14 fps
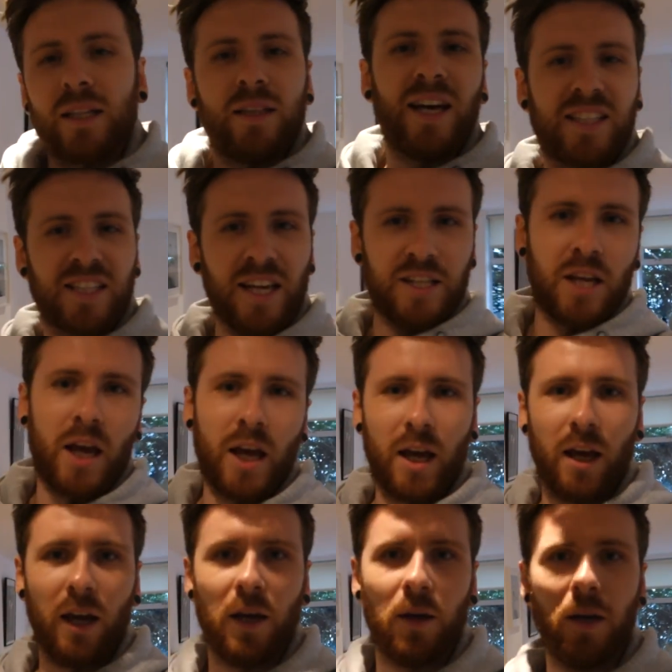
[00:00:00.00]
that's it
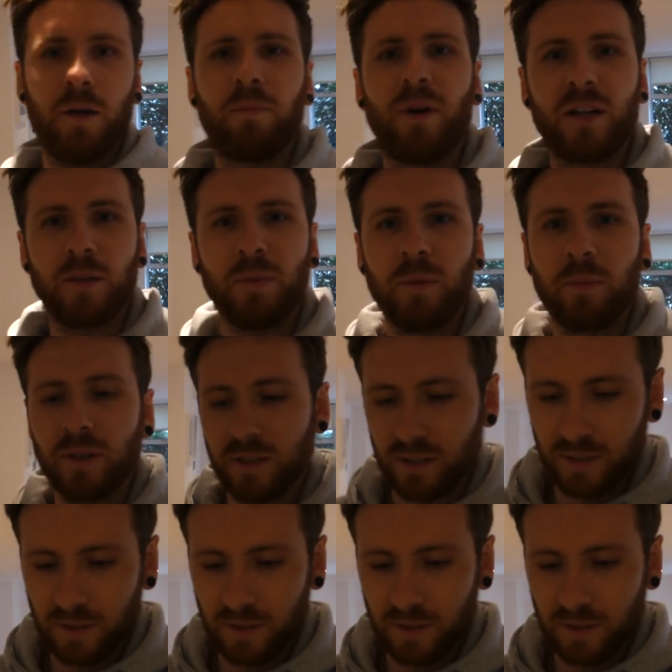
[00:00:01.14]
Party peoples.